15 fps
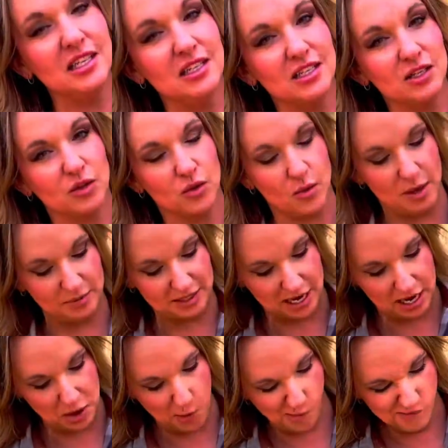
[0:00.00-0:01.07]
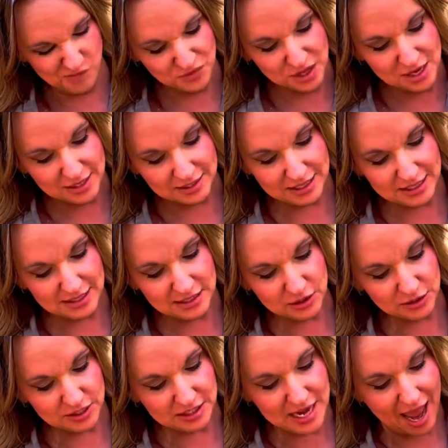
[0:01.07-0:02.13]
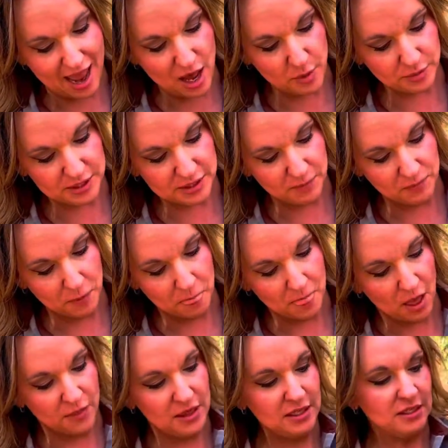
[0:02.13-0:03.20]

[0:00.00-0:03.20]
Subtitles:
this on the website, see these little snaps? This